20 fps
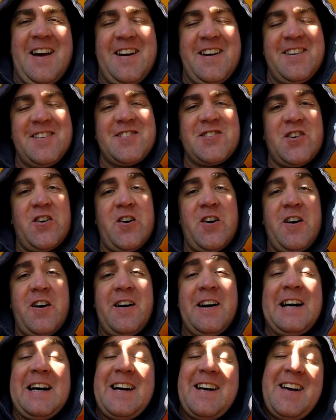so
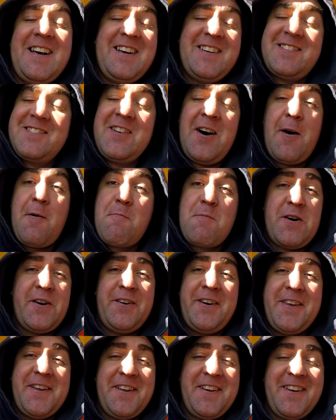it's not
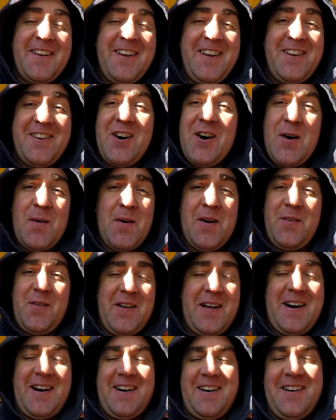brilliant, you don't want
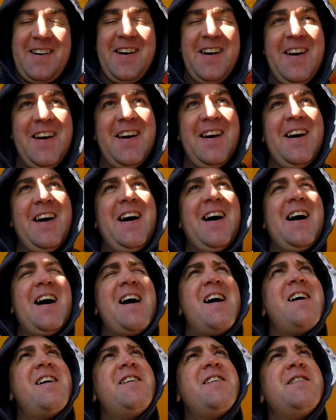
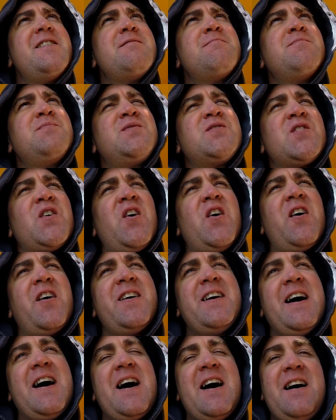that. So
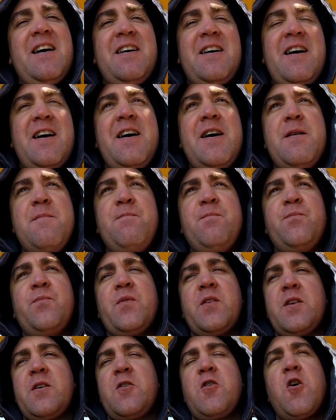yeah,
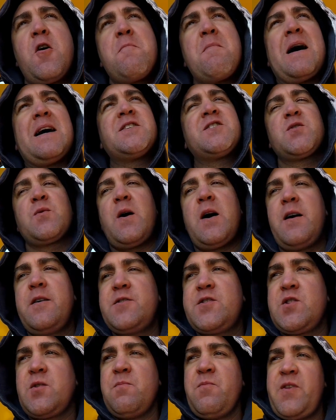going back to
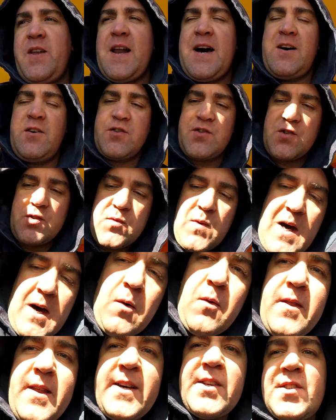something else as well
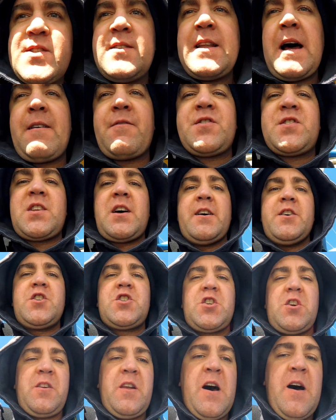with this nav
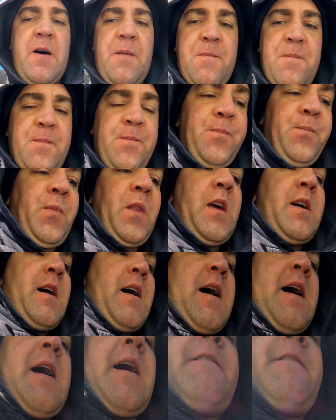station, I